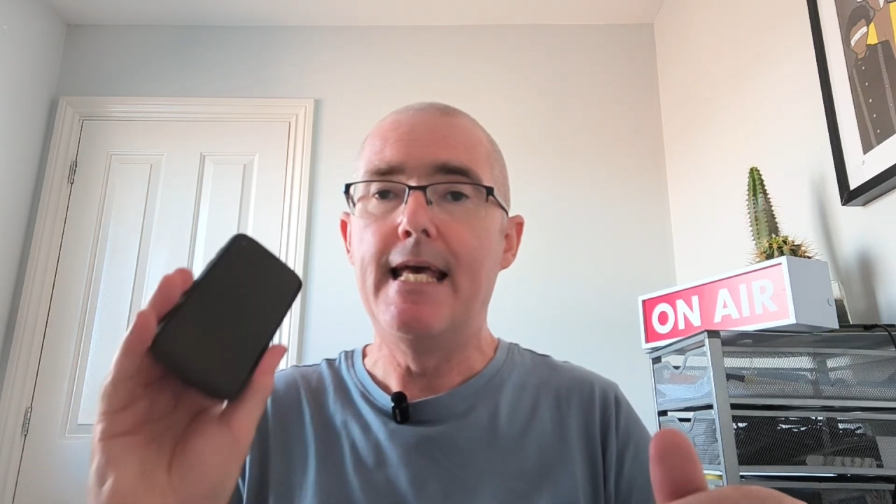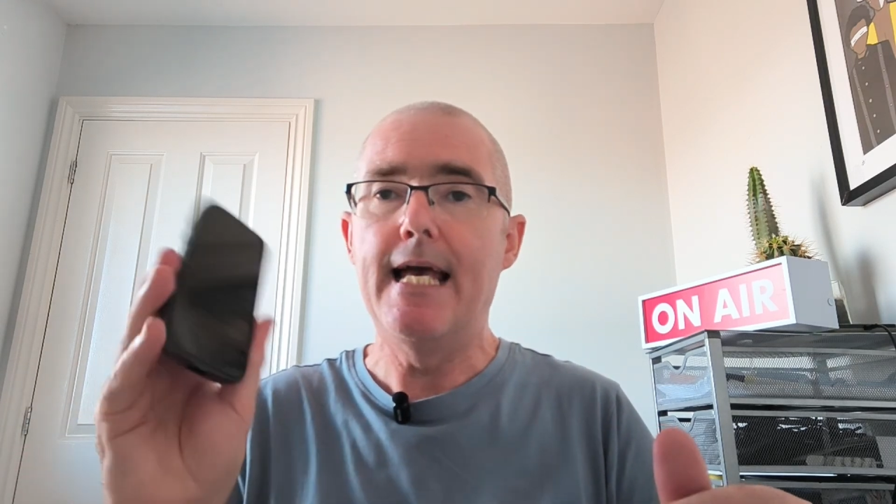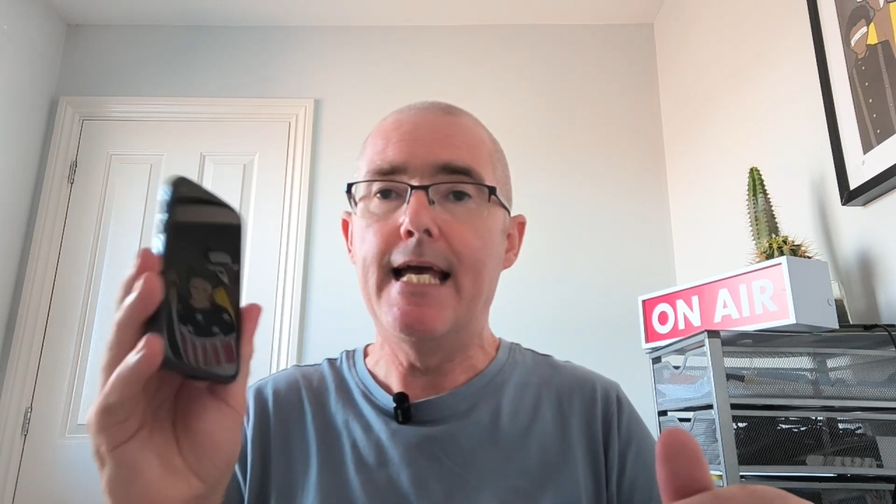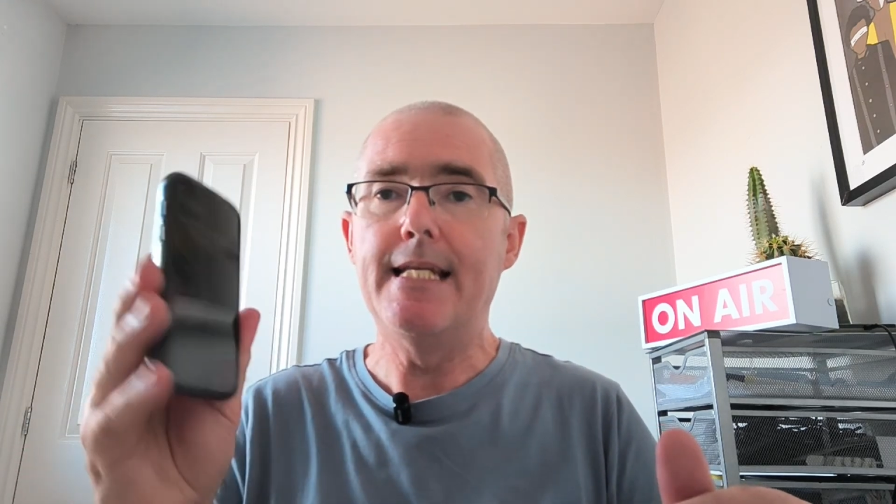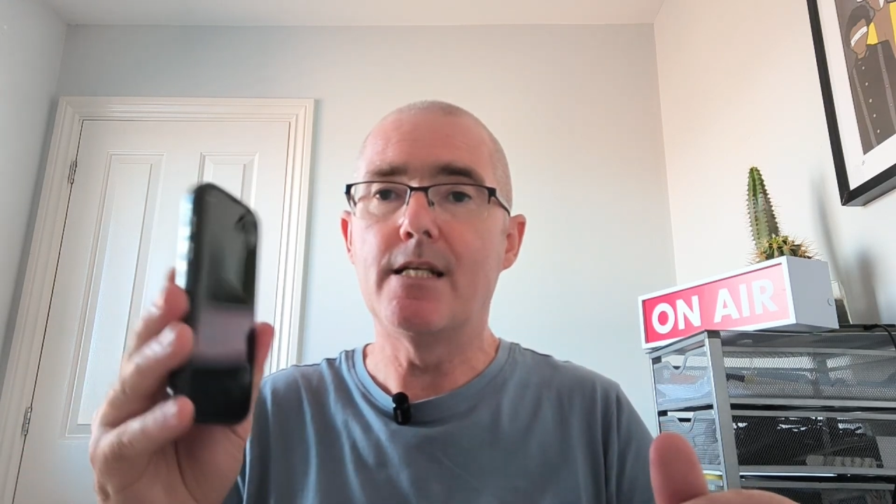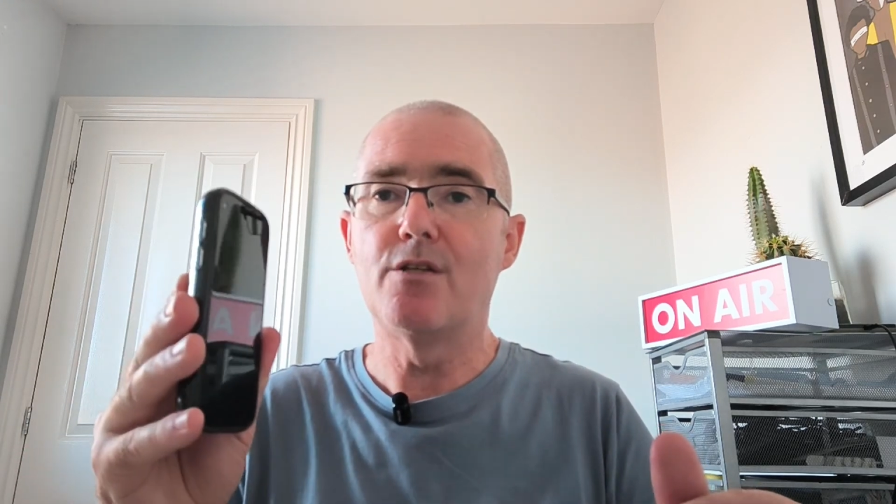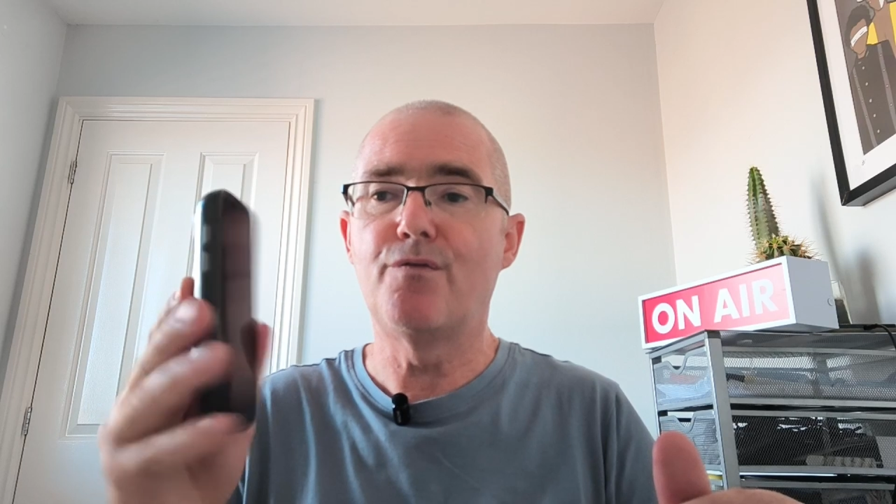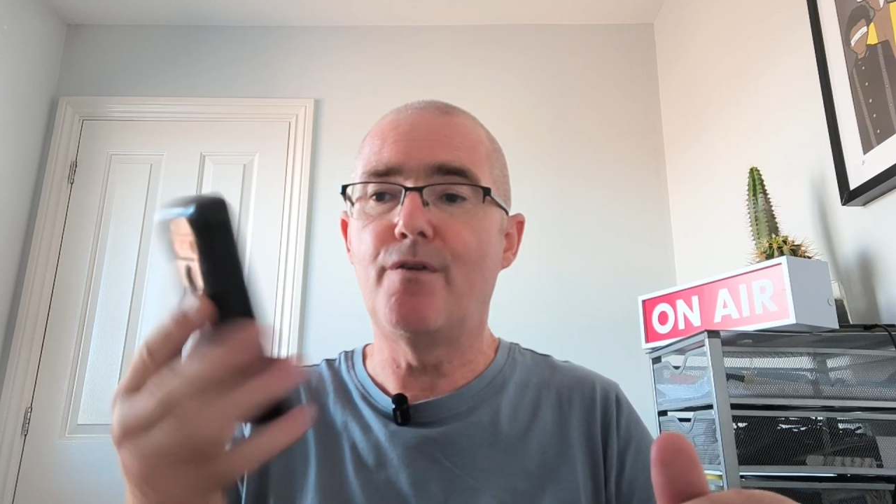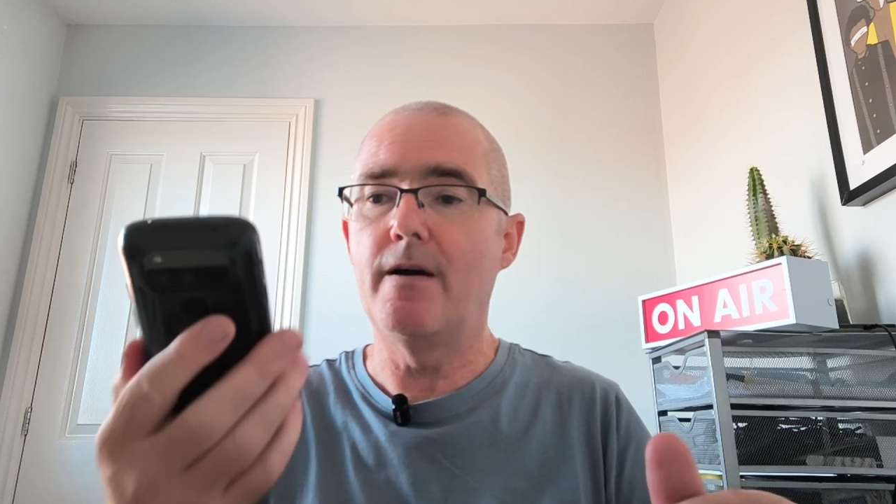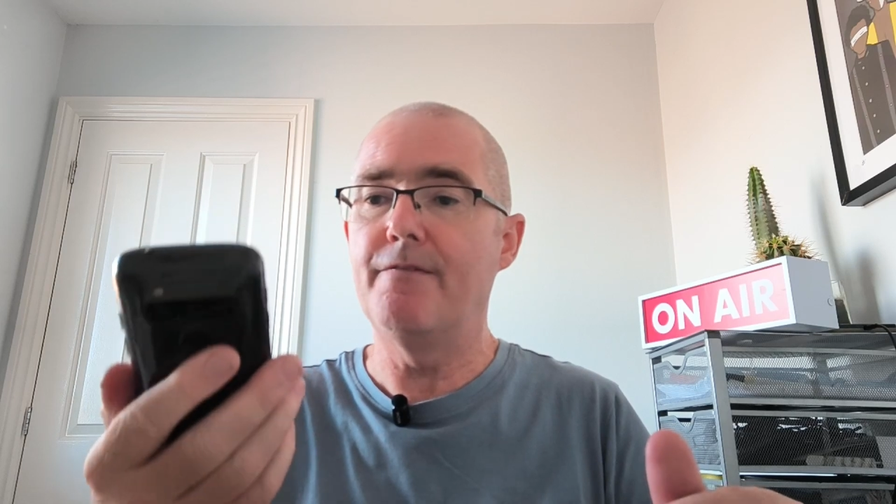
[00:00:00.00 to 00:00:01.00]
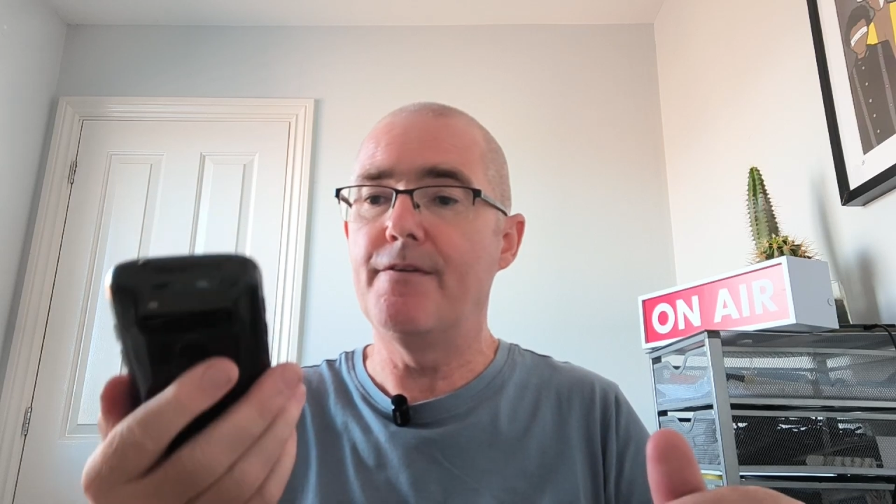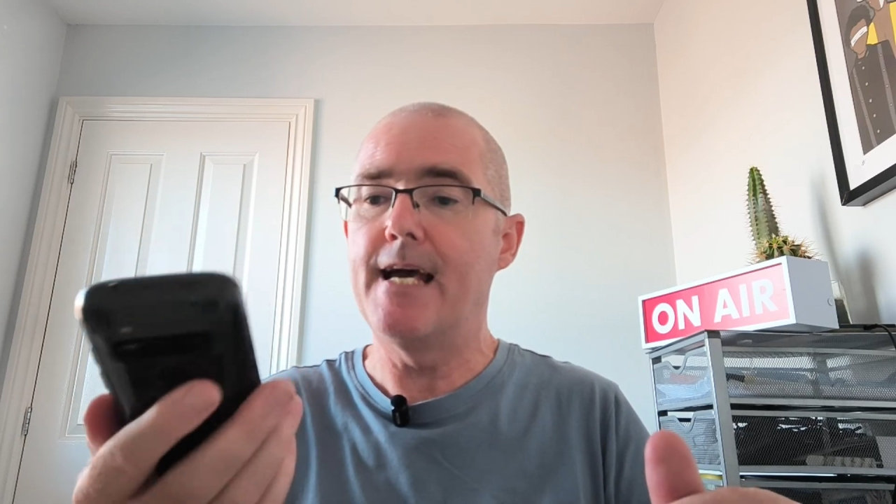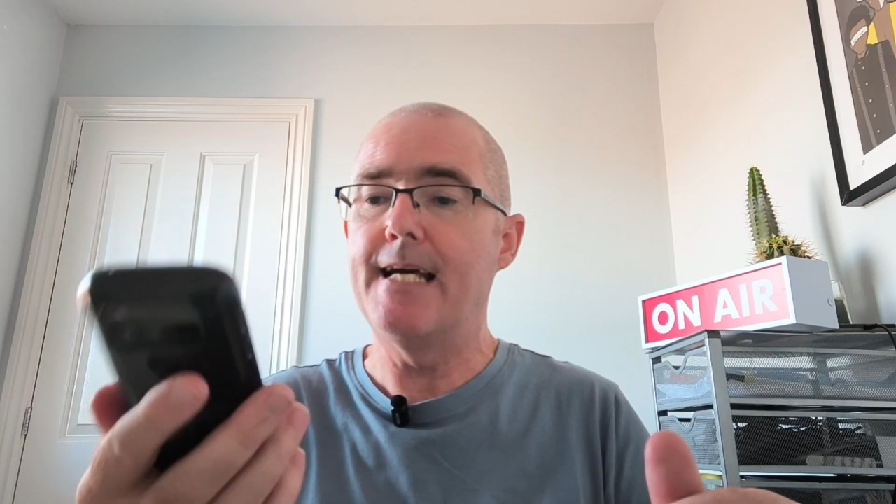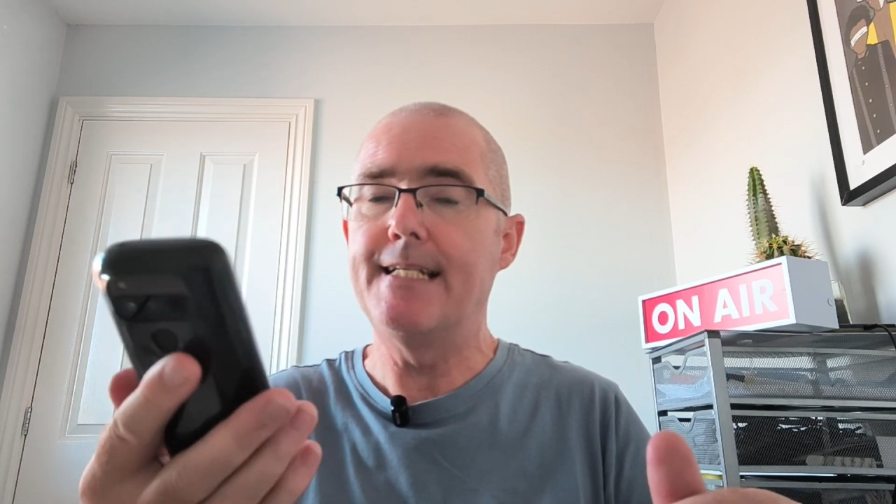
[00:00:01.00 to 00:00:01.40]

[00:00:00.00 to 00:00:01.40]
and it does fine for that,